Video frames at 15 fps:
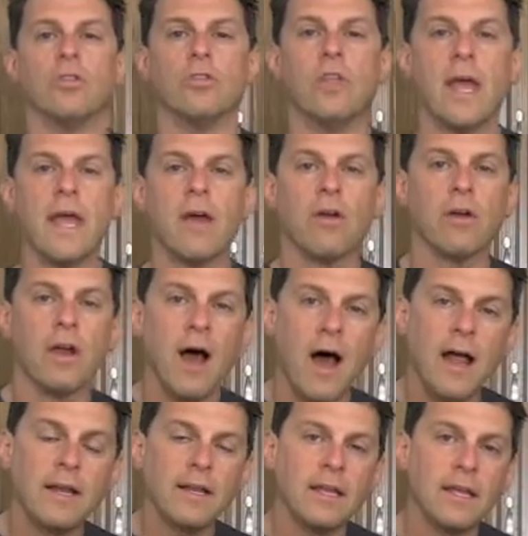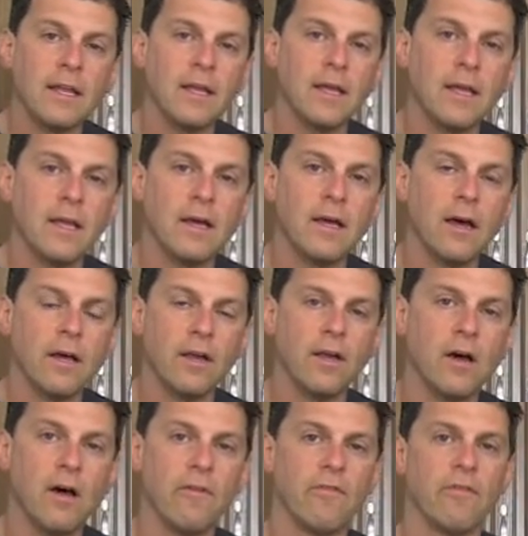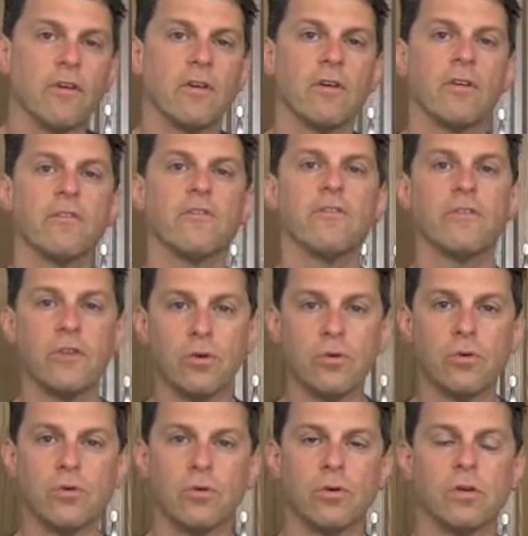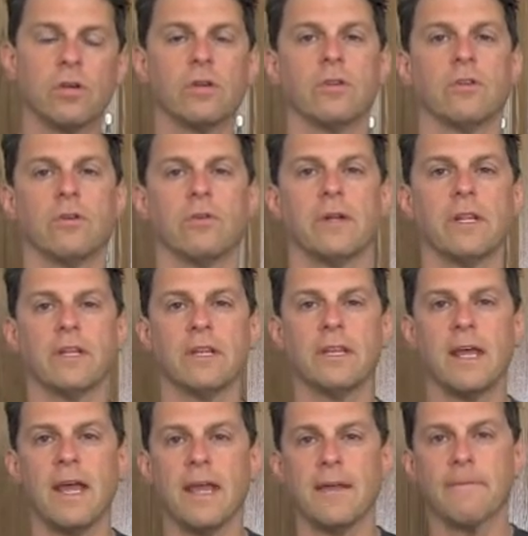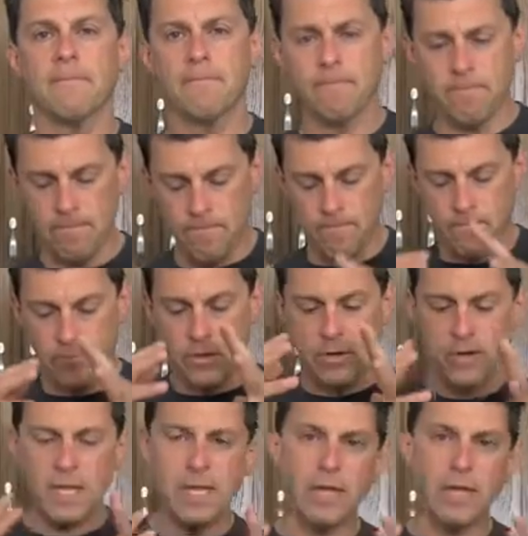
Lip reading: they are not getting enough fuel during the day. They're